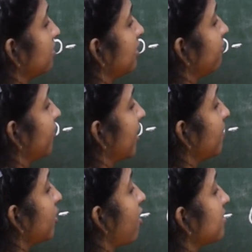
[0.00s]
They
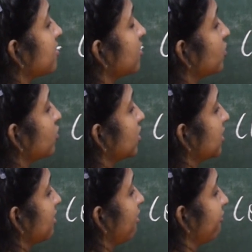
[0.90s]
frame
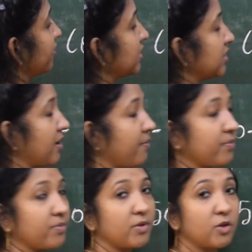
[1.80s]
Constitution of India.
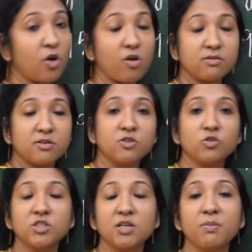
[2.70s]

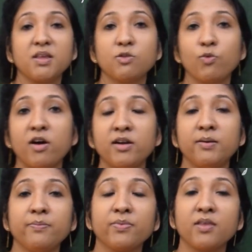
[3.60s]
Constitution means
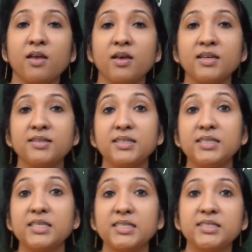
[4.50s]
what? It's a
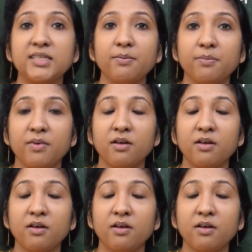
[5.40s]
system.